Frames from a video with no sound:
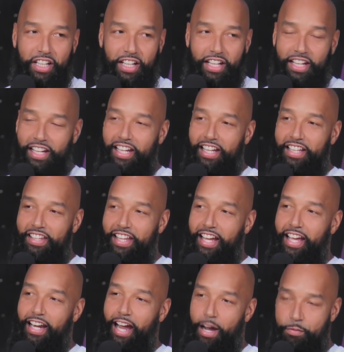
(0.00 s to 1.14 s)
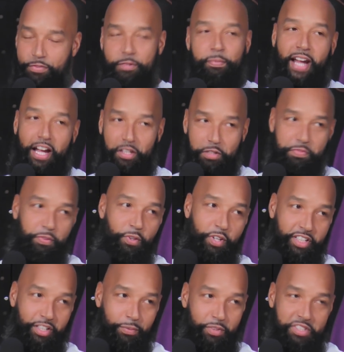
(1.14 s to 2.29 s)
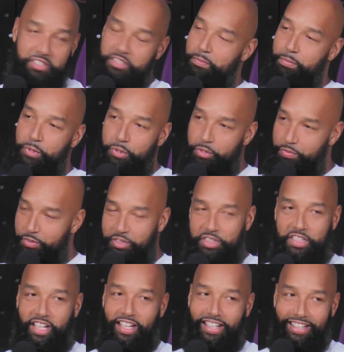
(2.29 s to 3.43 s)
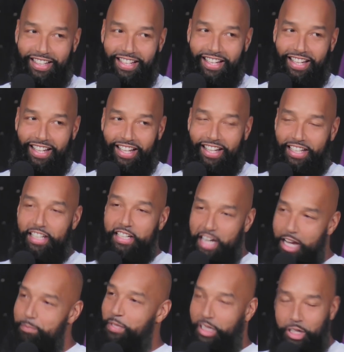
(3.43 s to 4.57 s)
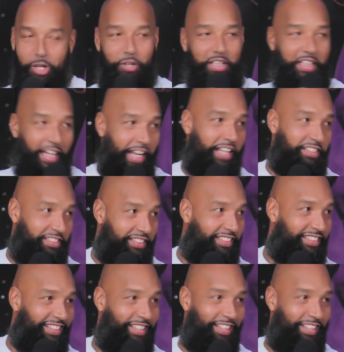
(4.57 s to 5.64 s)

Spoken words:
Mm-hmm. That I'm from California, which is a beautiful state. He got me to go to Kansas.